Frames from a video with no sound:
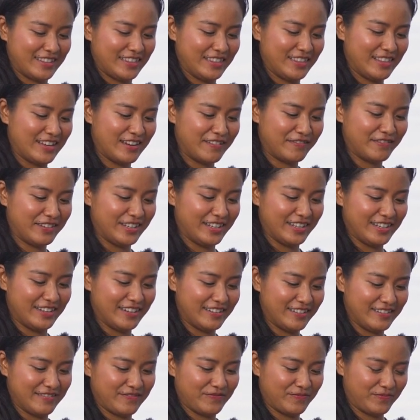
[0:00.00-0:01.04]
Love it.
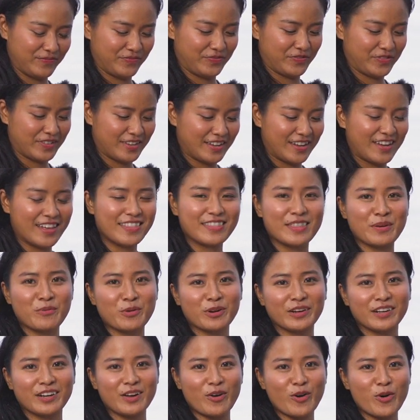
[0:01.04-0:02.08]
Then we're
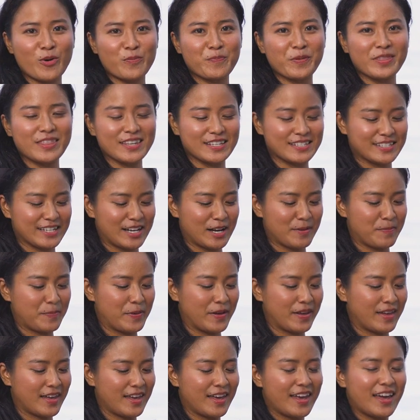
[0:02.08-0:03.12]
gonna open this up.
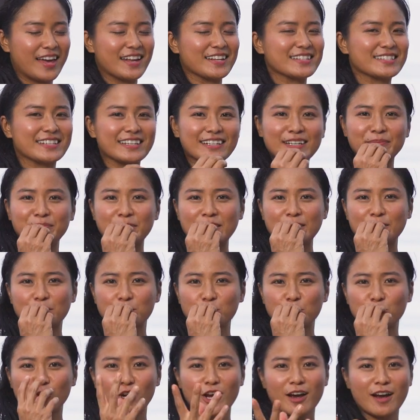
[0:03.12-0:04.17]
It's gonna be
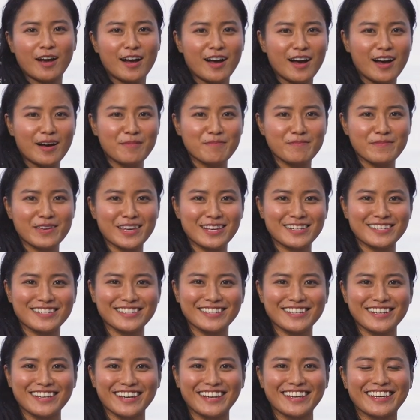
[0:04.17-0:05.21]

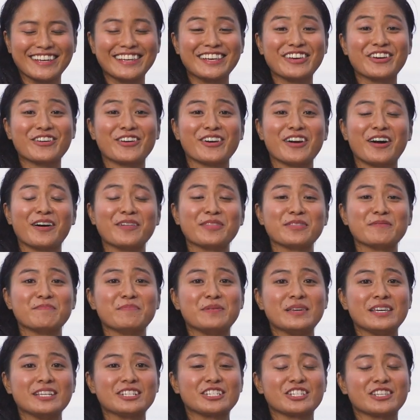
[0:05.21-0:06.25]
amazing here on the
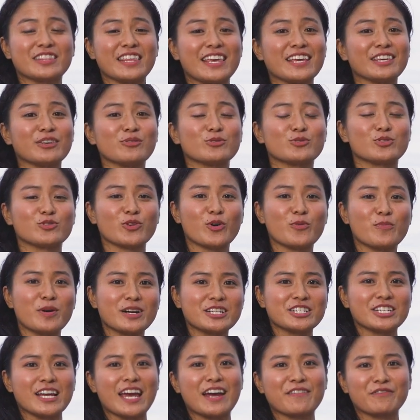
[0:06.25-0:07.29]
beach. Thank you so
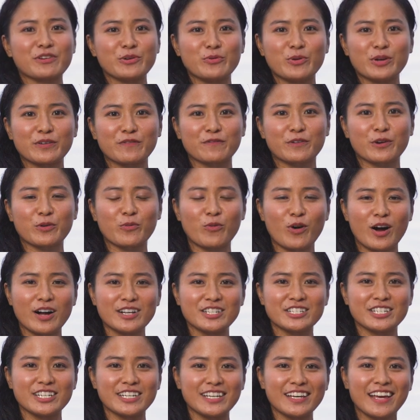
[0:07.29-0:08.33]
much everyone for
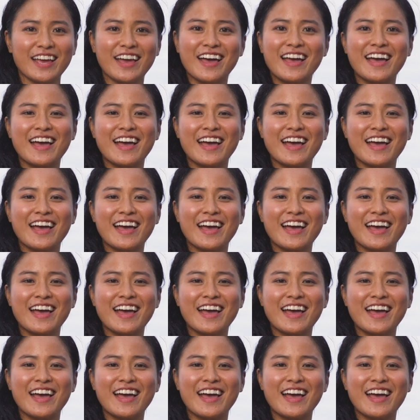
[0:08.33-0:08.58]
watching.